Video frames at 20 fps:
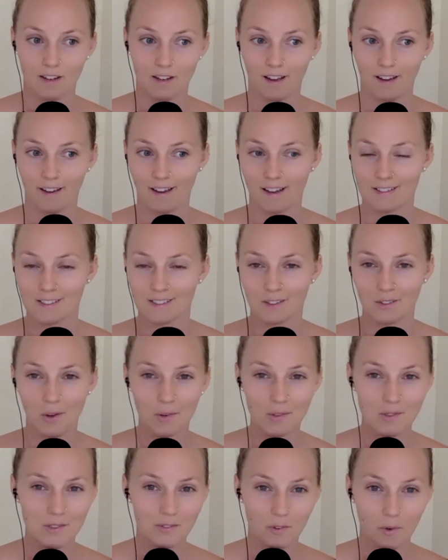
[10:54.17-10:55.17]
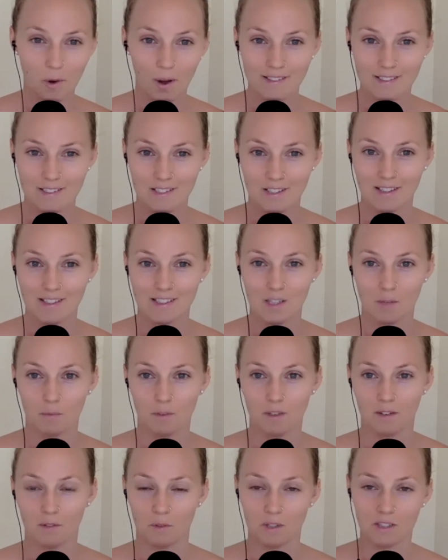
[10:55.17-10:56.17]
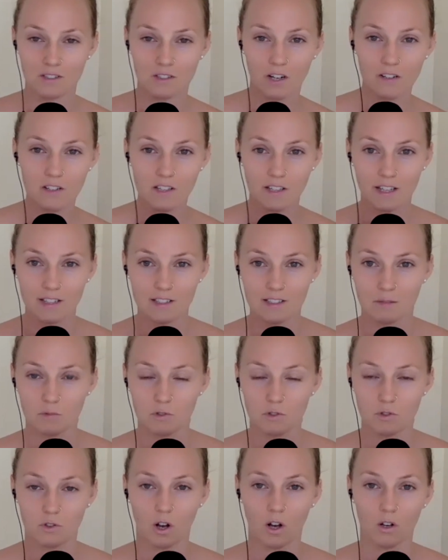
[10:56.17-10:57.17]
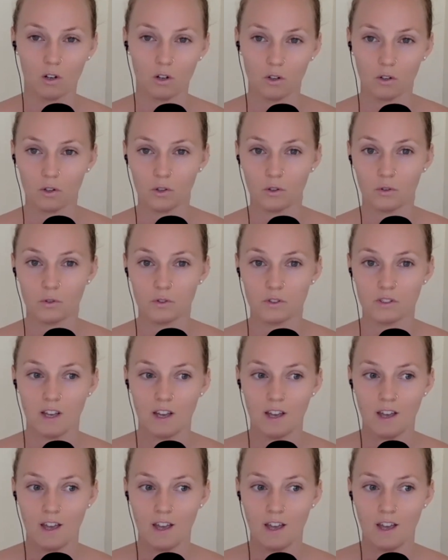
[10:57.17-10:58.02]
I ask loads of questions, and we start to get some strong clues